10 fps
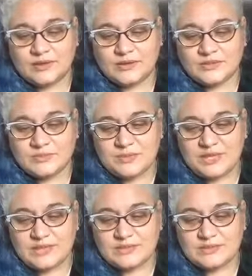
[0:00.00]
hold
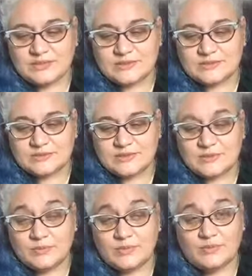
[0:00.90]
space
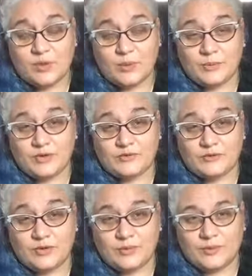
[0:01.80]
before we move
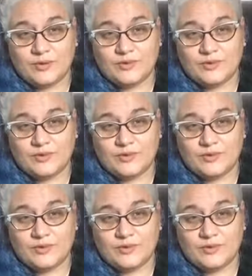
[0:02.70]
forward.